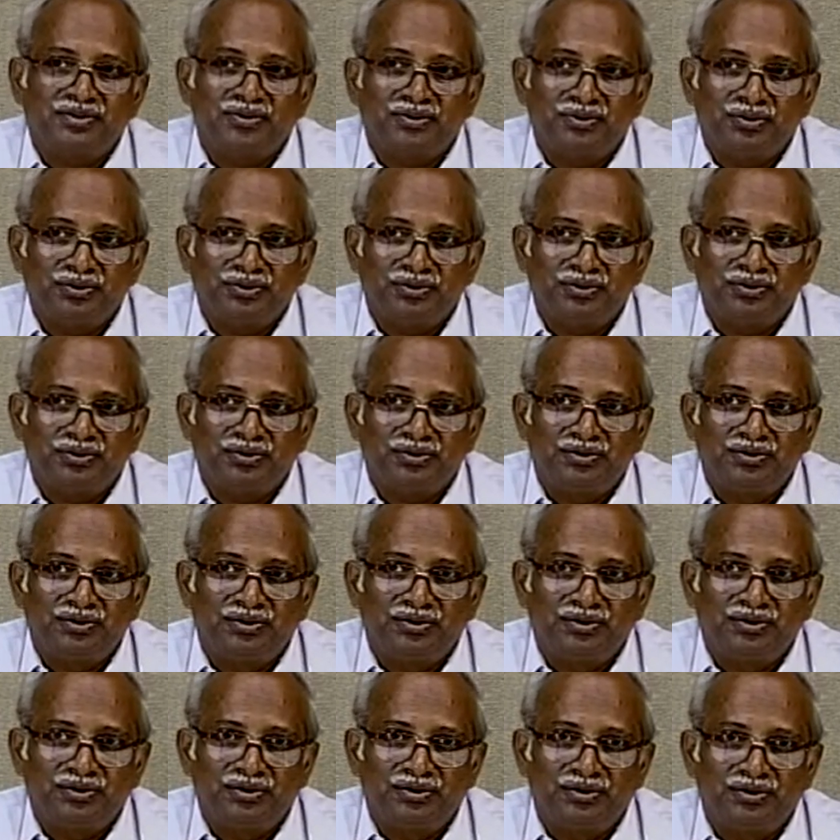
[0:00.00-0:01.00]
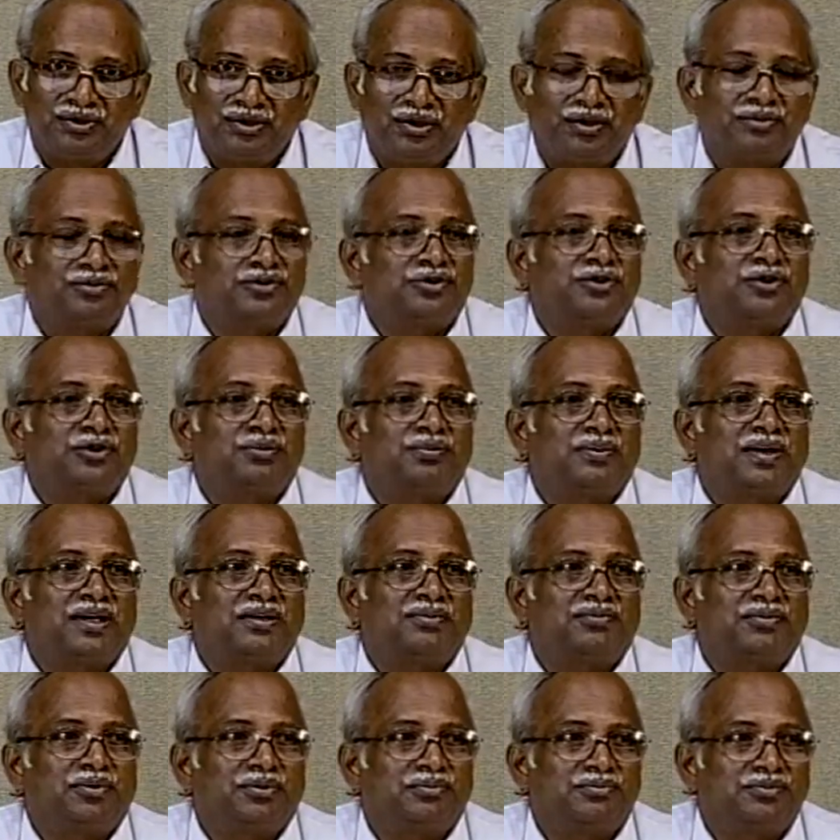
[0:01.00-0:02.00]
to offshore
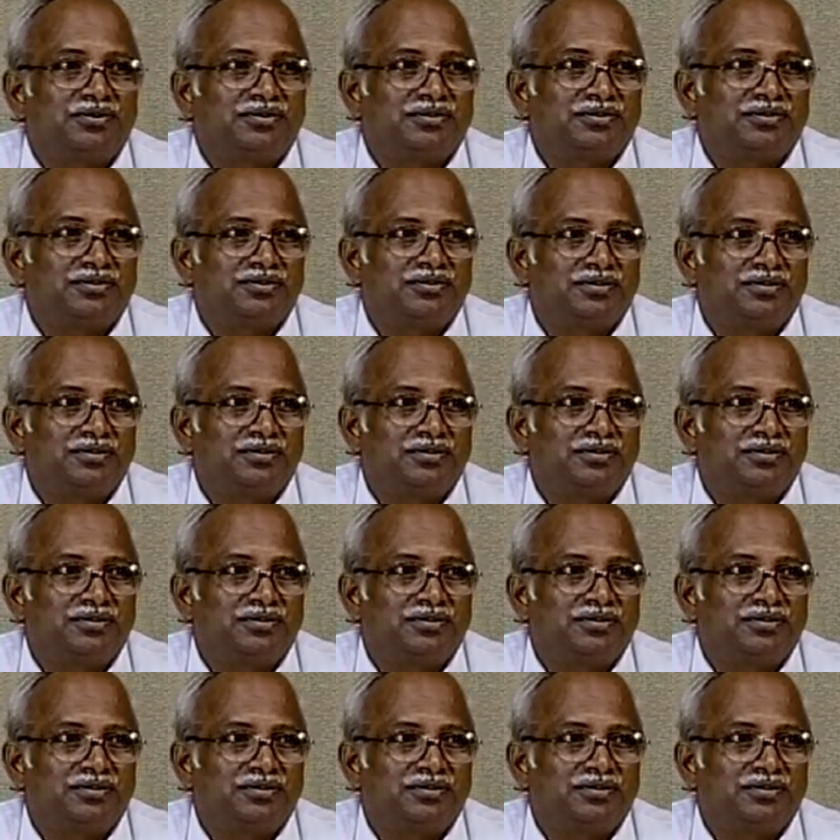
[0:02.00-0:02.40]
platforms.